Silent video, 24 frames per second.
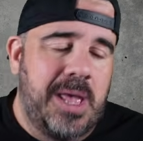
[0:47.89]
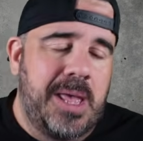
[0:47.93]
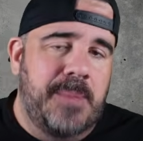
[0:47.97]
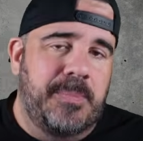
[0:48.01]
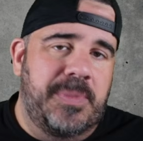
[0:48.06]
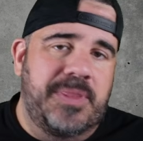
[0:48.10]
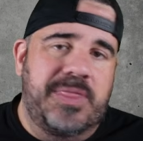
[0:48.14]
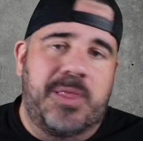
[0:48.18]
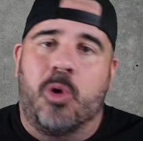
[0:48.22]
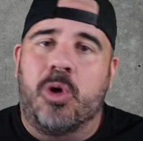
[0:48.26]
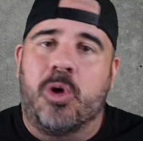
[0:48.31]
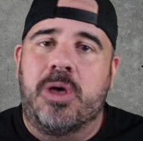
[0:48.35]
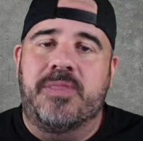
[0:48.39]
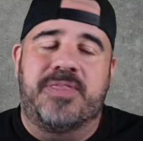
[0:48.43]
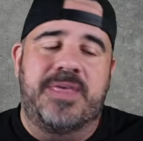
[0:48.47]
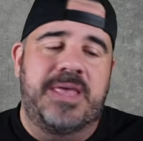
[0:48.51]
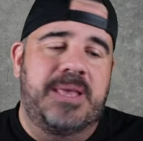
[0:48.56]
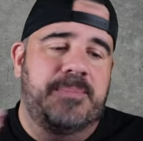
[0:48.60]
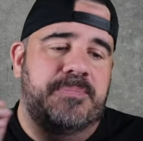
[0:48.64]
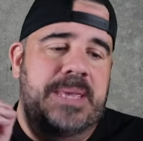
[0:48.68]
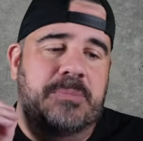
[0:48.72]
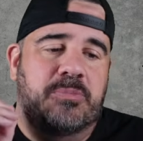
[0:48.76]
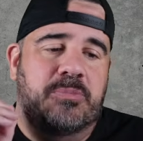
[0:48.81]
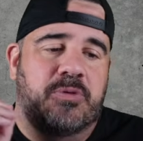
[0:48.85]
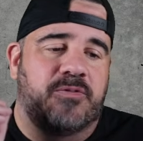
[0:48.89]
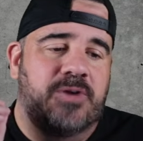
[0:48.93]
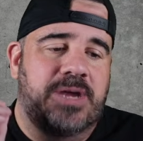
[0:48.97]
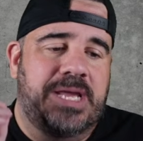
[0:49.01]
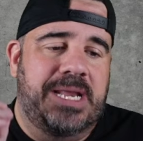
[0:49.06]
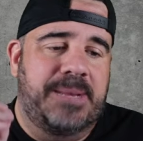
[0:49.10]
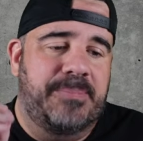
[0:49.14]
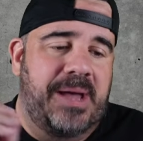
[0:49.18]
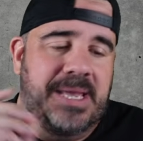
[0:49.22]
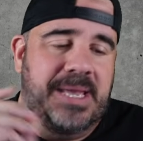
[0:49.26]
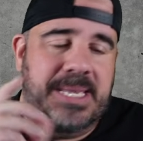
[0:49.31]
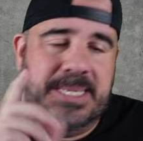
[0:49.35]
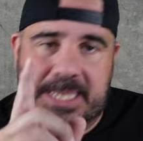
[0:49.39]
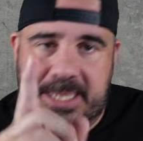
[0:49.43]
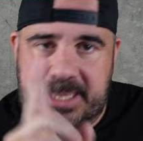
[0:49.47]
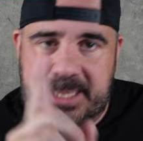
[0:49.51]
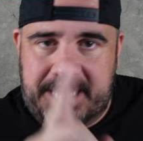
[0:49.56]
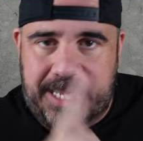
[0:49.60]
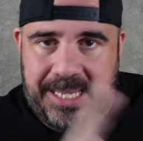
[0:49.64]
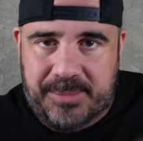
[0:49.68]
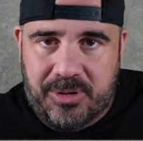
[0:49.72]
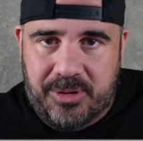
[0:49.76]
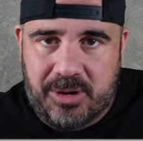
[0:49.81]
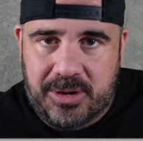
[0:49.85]
But the only thing people forget about is the
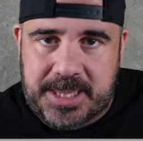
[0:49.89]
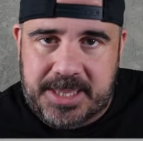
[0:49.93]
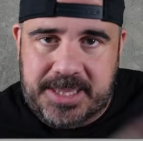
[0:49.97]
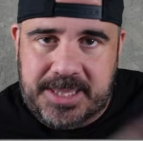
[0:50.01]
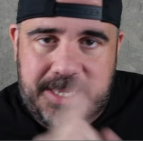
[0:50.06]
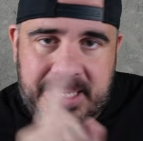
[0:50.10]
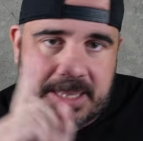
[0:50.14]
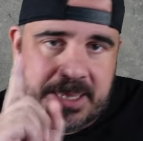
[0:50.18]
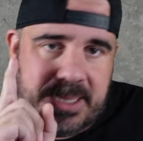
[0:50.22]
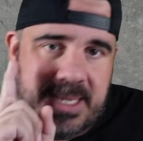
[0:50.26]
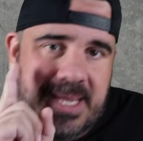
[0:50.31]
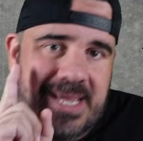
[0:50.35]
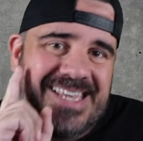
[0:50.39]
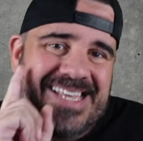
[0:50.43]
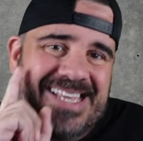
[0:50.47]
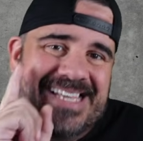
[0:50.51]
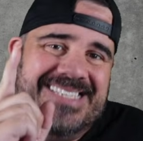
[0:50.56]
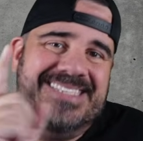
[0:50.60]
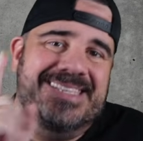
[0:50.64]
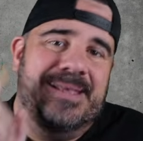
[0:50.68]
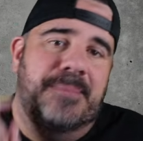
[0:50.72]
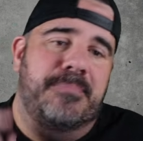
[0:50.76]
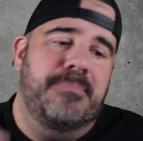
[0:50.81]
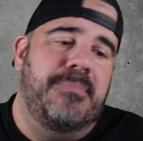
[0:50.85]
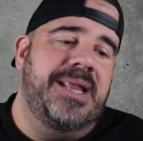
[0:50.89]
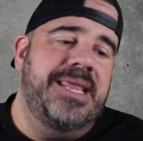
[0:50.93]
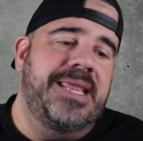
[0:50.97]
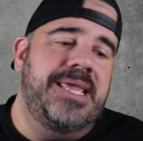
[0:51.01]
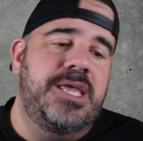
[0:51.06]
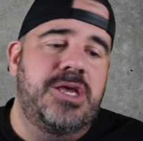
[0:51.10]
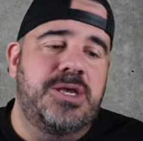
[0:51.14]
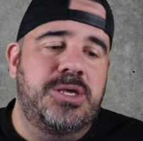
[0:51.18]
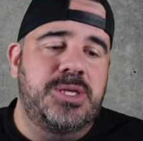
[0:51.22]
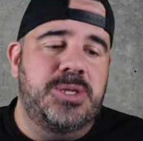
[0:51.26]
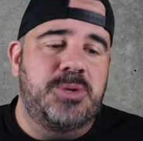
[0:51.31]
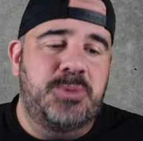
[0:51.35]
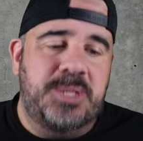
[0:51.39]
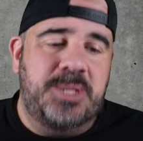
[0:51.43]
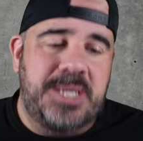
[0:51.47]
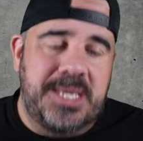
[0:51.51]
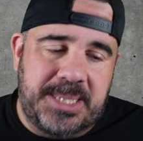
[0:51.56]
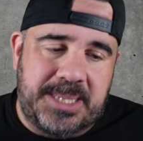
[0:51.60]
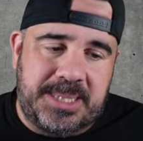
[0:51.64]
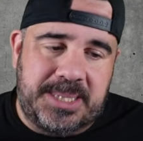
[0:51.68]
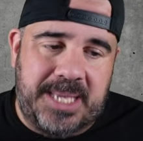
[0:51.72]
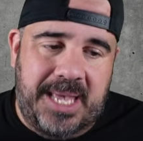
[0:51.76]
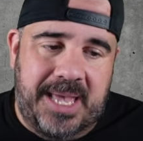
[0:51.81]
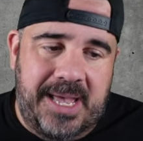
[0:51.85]
second part of the sentence. It's the money you set
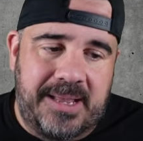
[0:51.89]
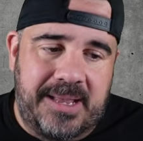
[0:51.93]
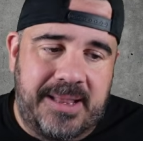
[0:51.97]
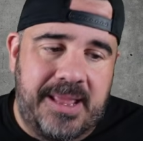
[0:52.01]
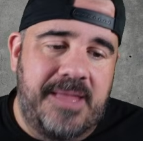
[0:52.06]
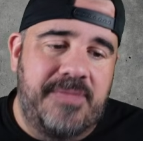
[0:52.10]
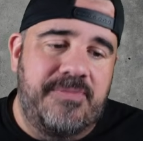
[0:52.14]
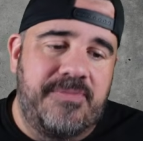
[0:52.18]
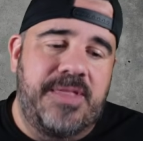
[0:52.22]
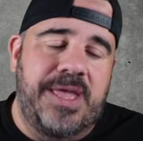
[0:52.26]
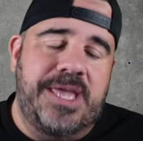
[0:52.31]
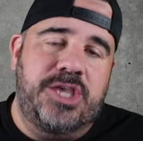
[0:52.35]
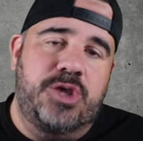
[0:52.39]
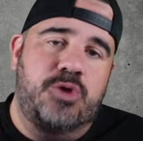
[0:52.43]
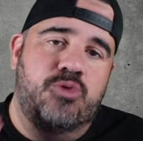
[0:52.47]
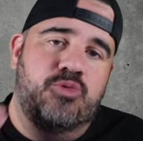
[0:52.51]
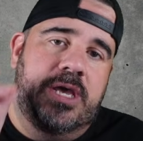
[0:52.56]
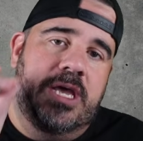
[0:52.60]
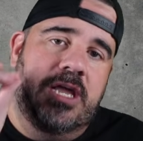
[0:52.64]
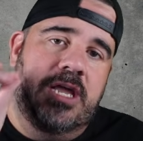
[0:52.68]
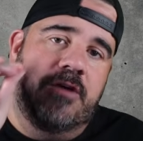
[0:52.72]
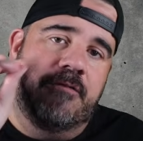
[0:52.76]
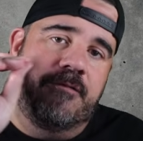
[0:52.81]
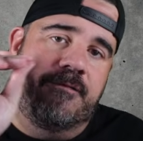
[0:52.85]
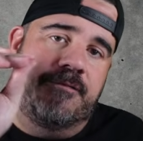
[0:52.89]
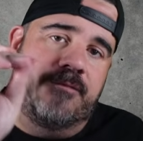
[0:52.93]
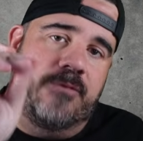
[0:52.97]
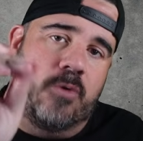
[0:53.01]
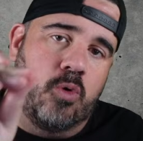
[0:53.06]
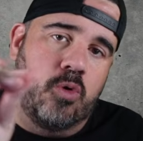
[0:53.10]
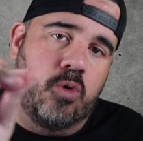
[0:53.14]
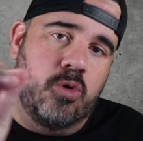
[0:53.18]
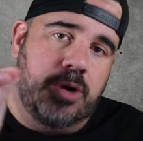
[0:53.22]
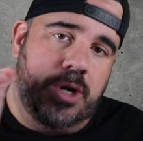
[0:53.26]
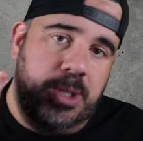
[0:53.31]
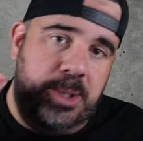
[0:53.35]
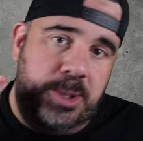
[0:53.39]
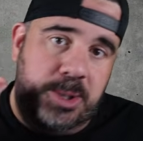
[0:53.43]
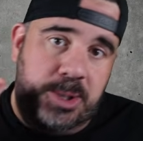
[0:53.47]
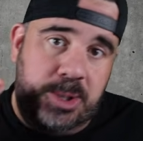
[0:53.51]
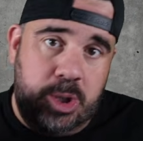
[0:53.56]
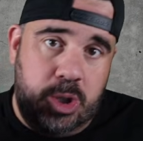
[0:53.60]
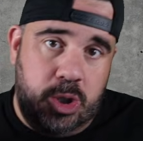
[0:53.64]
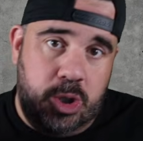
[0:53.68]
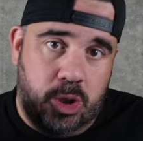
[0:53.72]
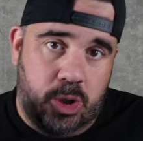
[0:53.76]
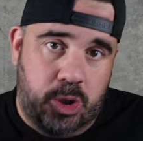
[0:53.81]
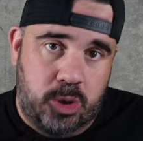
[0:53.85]
aside that you can afford
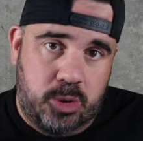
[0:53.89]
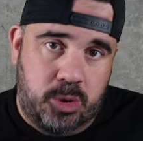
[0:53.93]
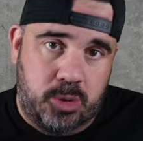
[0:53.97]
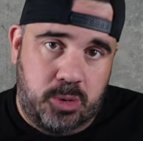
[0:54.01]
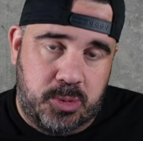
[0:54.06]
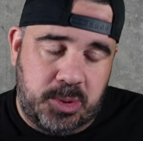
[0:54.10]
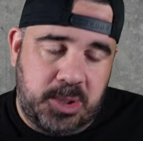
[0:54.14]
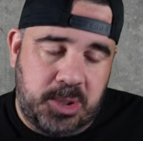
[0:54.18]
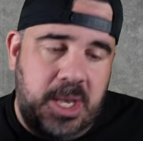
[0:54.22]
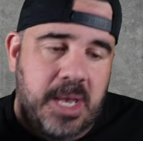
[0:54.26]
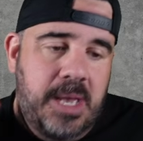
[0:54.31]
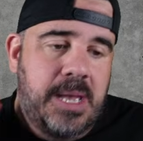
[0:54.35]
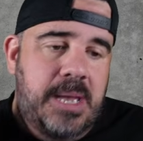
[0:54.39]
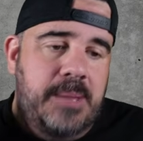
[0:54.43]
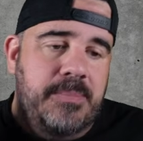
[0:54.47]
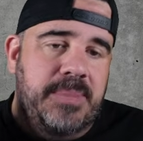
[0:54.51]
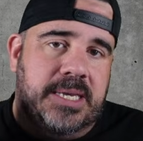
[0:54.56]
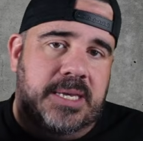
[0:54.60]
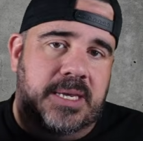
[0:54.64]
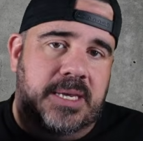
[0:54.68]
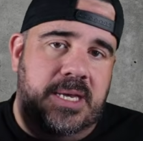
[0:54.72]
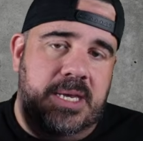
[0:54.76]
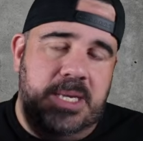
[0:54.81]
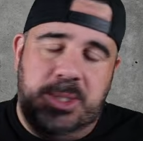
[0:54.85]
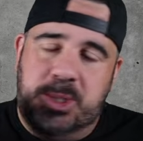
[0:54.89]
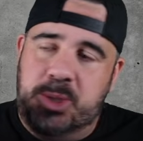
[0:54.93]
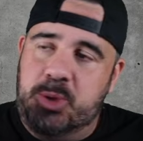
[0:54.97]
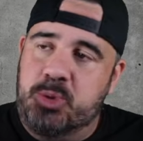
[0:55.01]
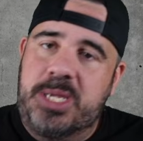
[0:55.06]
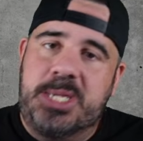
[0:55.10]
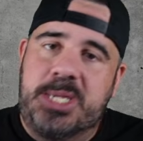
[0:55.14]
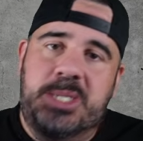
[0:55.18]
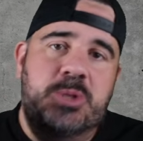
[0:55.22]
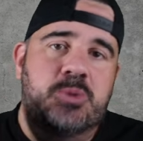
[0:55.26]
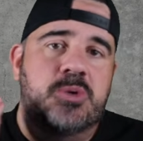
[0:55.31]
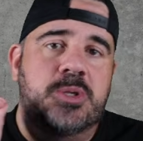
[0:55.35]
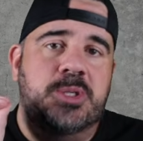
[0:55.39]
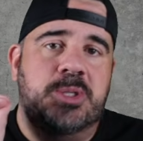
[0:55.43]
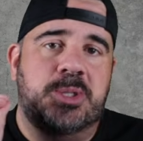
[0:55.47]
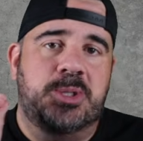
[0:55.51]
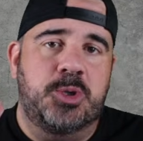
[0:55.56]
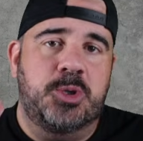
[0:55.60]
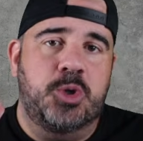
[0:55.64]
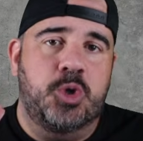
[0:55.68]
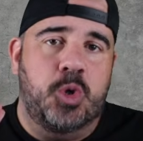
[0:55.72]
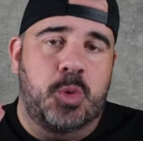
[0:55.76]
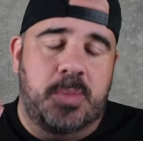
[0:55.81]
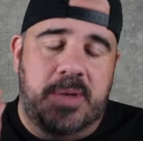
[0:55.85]
to lose, because you need to
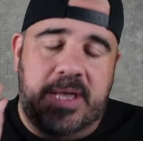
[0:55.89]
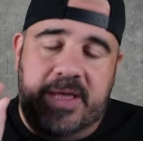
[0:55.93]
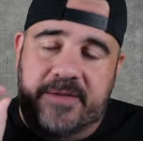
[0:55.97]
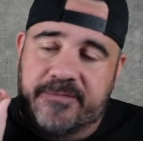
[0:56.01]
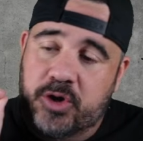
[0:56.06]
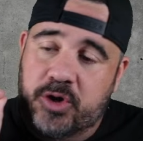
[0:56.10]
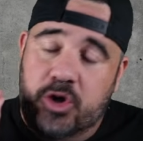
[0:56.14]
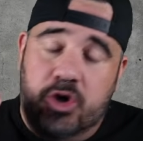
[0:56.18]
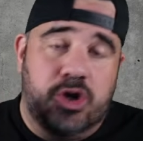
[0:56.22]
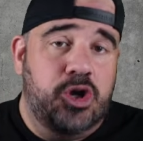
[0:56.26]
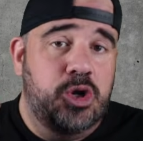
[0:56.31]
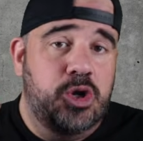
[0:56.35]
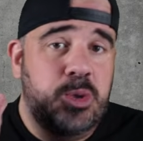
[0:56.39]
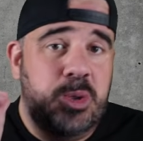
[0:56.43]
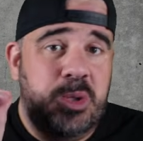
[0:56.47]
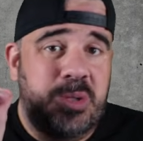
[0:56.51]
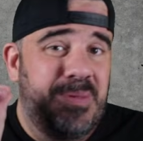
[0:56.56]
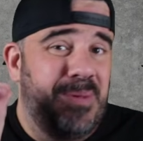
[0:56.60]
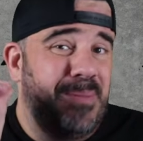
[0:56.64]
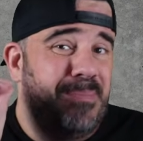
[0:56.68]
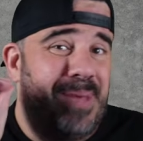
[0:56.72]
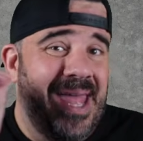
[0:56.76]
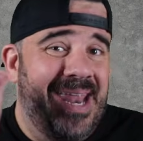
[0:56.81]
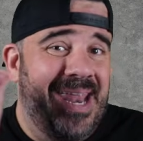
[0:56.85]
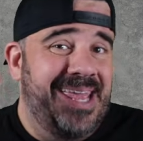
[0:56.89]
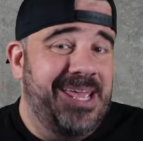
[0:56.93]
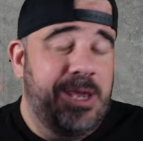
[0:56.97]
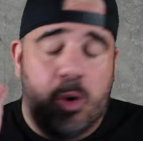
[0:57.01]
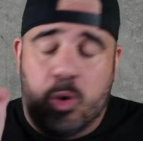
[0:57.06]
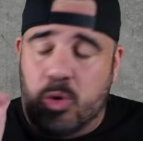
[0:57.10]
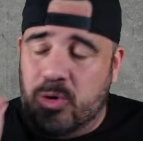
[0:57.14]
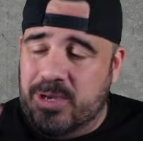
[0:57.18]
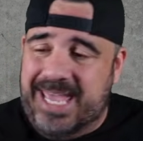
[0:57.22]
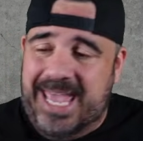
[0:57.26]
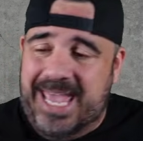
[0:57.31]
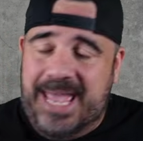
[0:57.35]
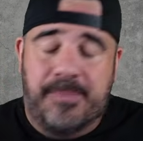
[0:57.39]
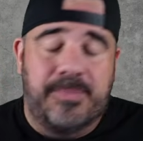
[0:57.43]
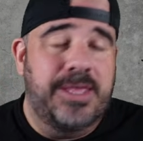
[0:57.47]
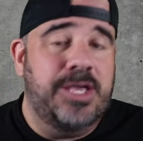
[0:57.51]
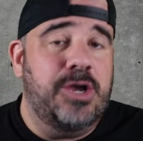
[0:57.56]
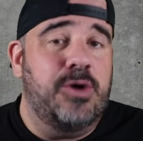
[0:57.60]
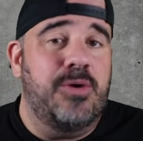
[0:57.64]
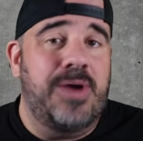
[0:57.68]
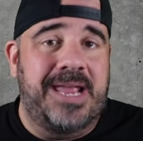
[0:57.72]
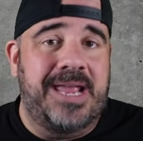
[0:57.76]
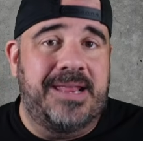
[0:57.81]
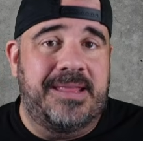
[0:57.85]
assume if you're going to be betting or
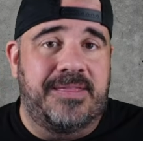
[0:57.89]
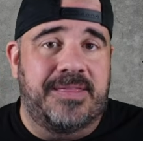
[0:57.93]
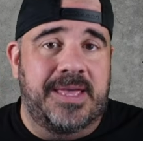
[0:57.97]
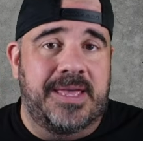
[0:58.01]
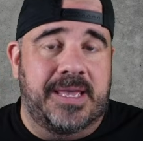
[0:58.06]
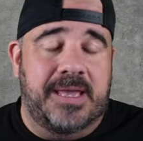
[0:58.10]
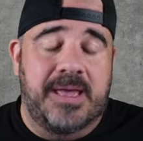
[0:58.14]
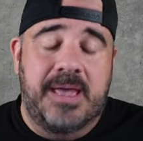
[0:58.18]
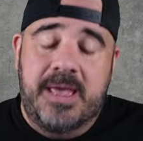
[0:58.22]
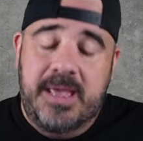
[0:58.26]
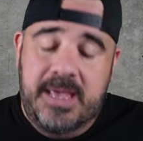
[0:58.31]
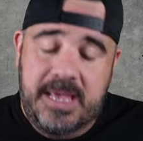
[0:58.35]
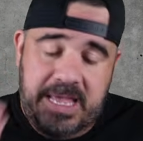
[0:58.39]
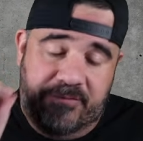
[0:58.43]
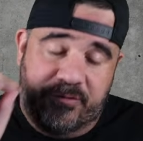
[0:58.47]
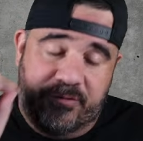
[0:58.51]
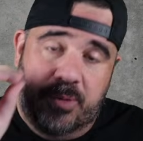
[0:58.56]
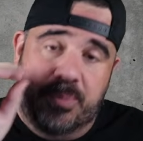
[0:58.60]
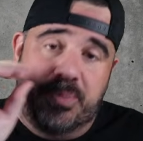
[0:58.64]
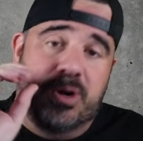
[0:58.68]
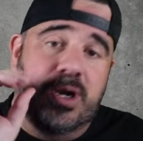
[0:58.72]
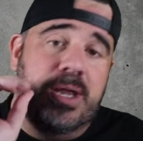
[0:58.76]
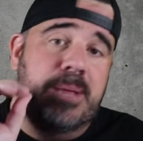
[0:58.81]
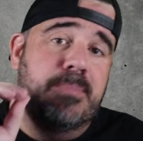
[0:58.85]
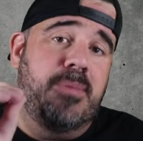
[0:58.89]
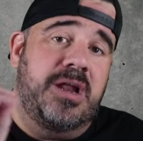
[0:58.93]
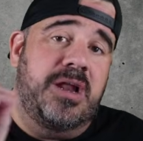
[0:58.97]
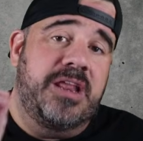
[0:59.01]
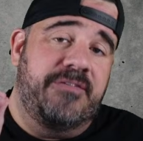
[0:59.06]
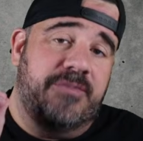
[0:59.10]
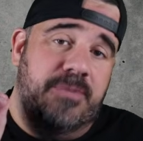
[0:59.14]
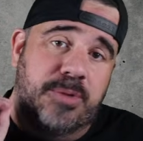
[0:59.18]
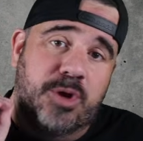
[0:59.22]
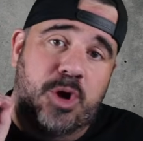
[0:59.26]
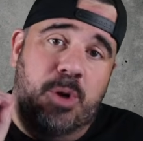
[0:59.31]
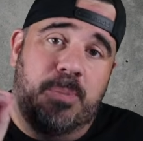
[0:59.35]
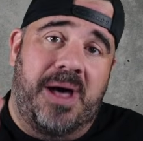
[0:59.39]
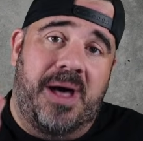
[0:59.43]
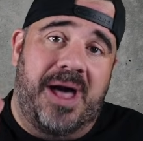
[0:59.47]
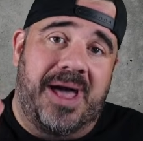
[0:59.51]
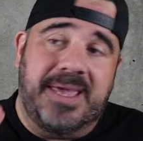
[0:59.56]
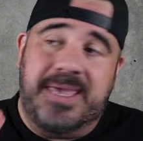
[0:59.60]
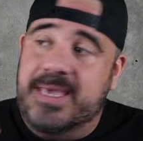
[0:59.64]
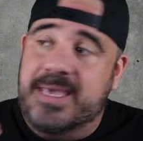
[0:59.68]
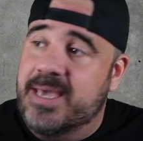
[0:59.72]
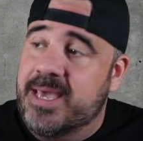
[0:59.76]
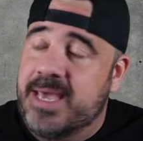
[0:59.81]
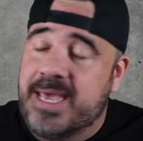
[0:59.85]
gambling or anything, if you're putting money from your pocket